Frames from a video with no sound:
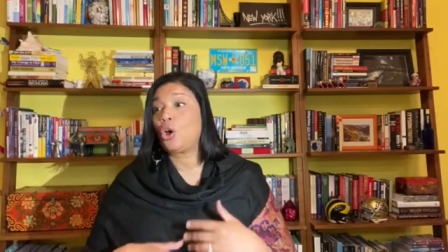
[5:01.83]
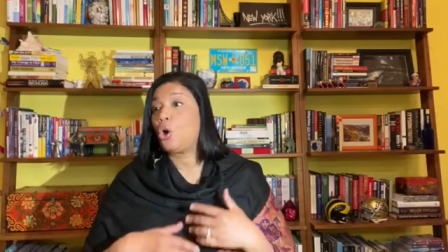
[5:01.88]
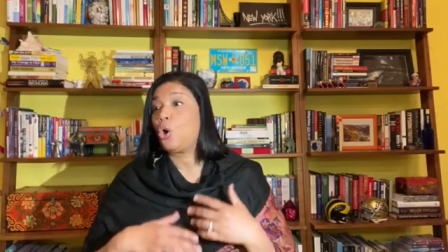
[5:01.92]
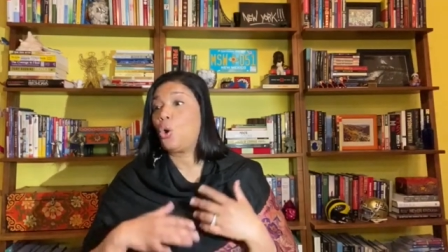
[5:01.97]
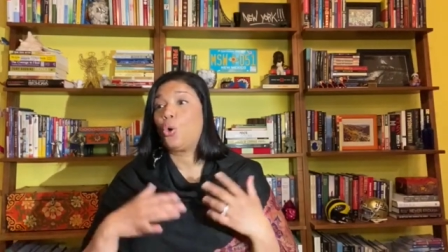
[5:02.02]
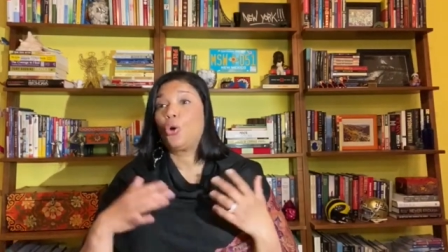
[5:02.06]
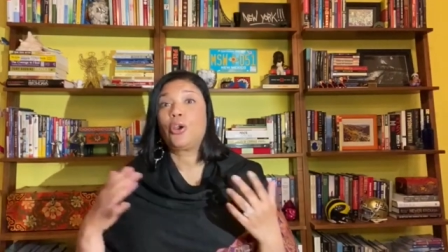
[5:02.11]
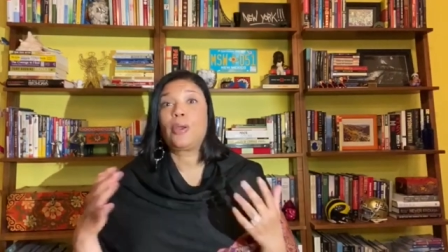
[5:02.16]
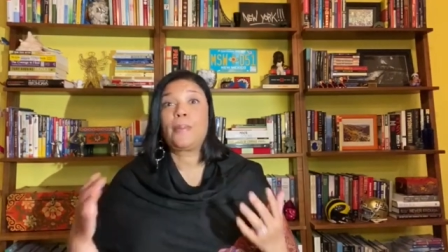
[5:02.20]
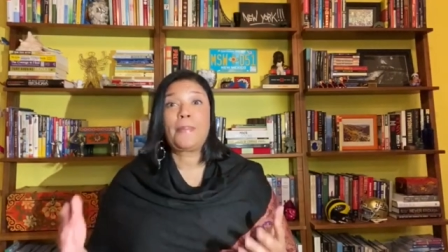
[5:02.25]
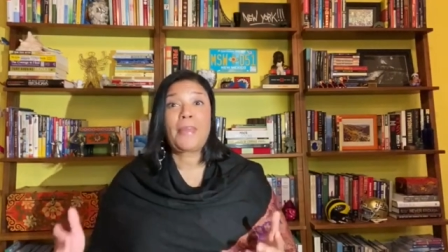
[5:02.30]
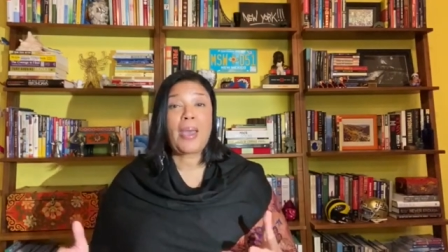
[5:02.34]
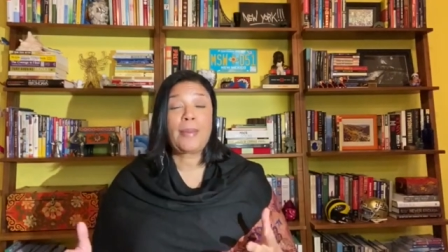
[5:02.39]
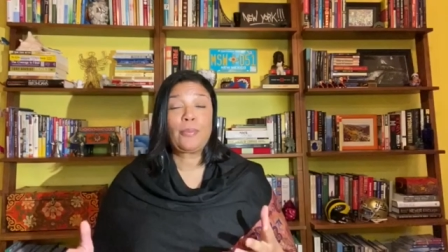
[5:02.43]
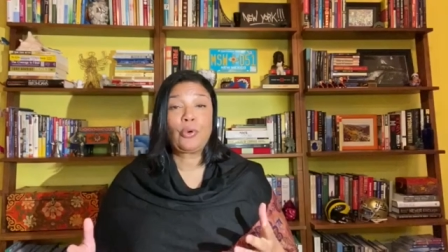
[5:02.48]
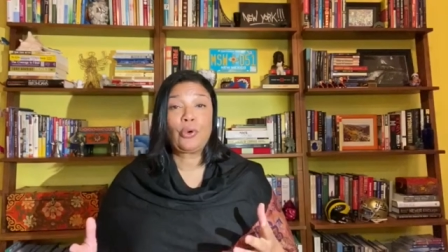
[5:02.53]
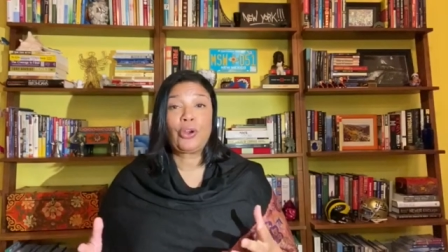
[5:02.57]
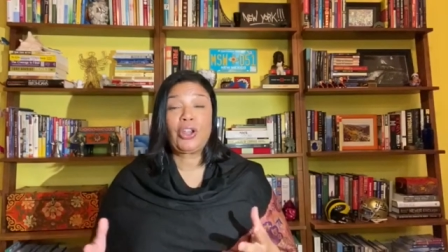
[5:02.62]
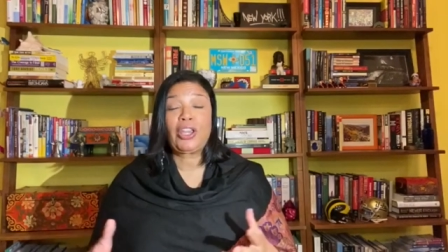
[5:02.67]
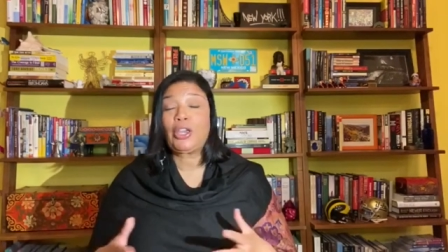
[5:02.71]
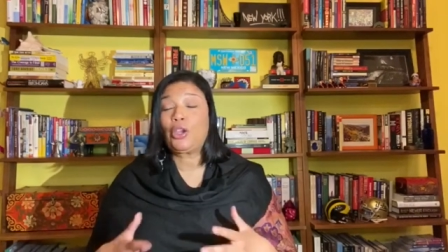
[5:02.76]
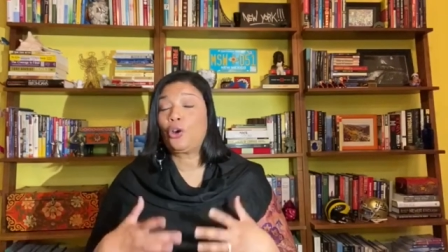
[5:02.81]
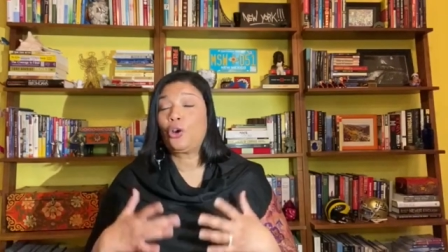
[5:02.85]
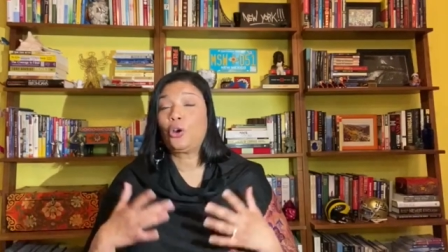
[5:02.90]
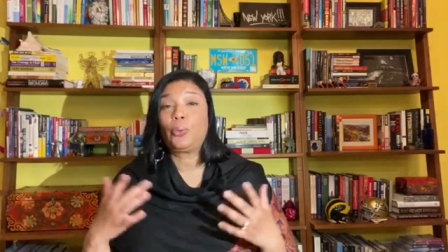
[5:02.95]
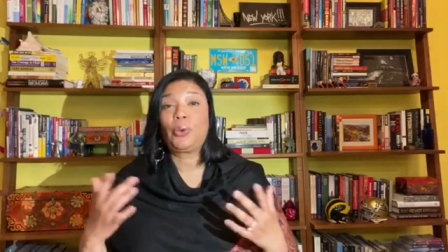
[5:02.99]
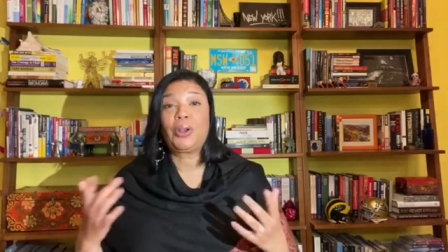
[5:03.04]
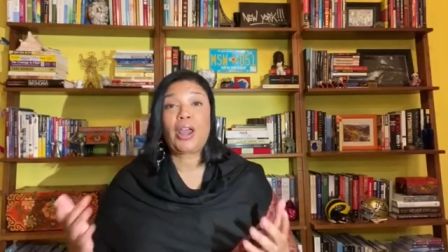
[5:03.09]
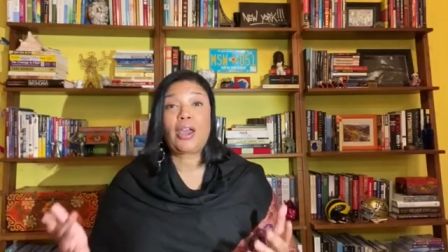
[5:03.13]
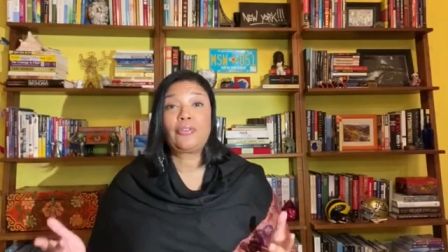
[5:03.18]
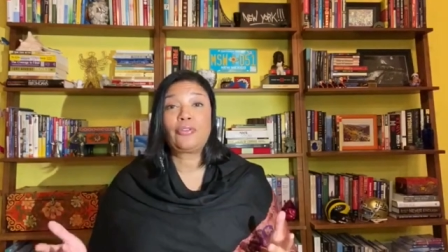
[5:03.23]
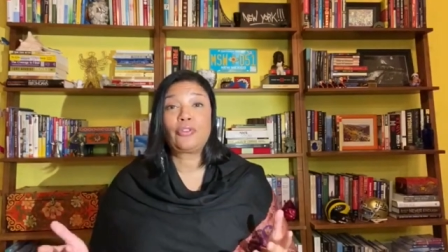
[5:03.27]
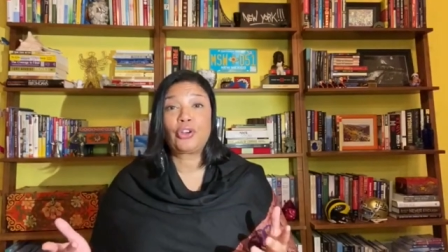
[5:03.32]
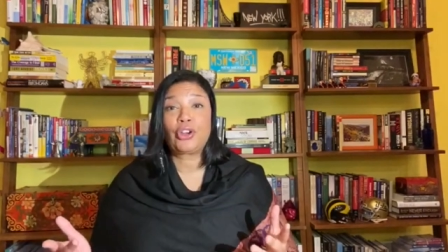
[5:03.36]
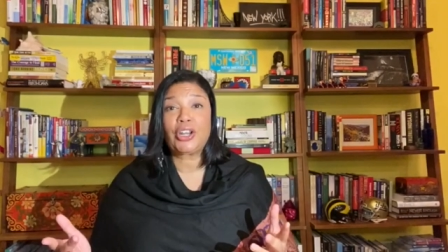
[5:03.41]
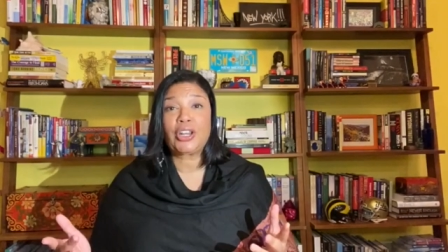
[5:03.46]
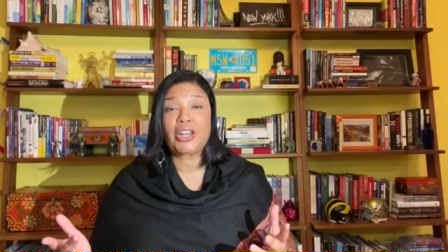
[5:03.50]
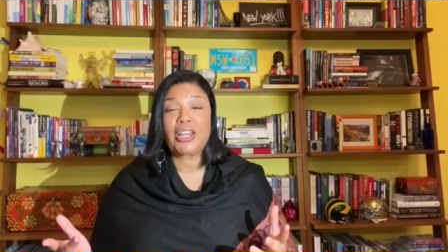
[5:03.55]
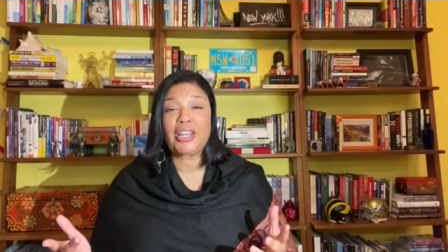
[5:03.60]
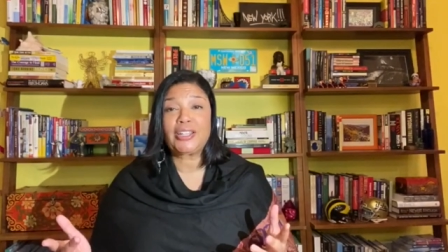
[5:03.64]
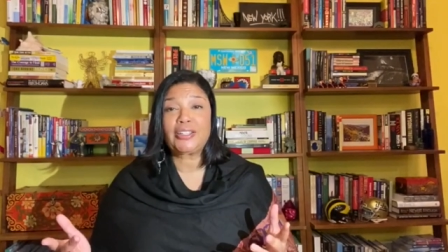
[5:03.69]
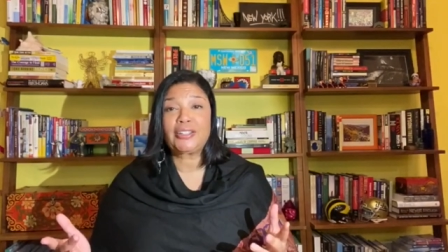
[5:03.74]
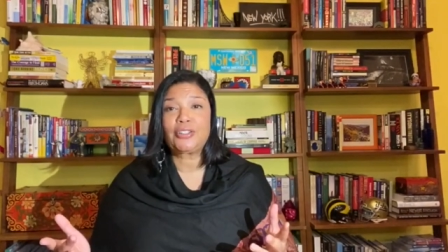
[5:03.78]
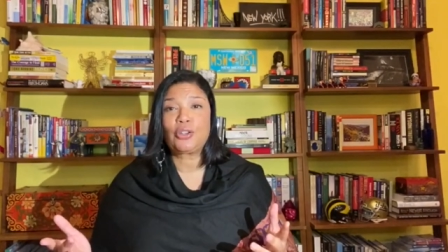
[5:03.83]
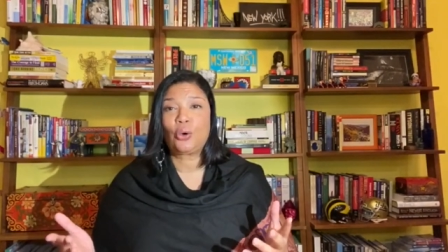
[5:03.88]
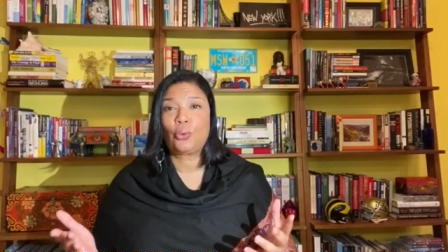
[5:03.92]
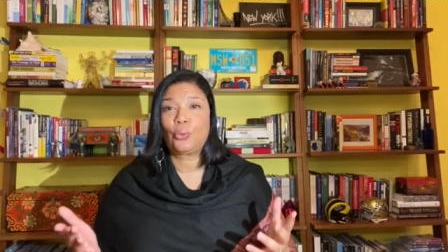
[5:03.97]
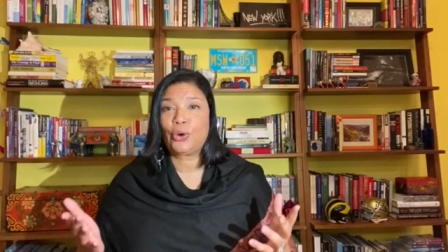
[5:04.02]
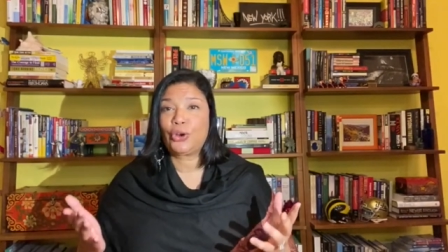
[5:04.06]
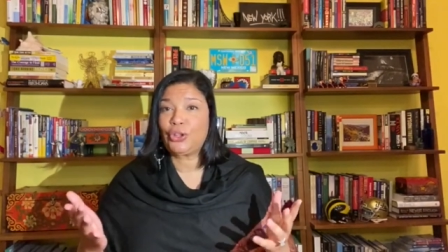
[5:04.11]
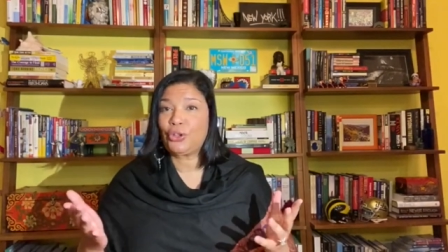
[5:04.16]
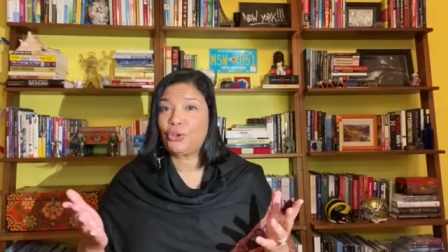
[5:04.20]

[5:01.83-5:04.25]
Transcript: or a memory or whatever it is, what are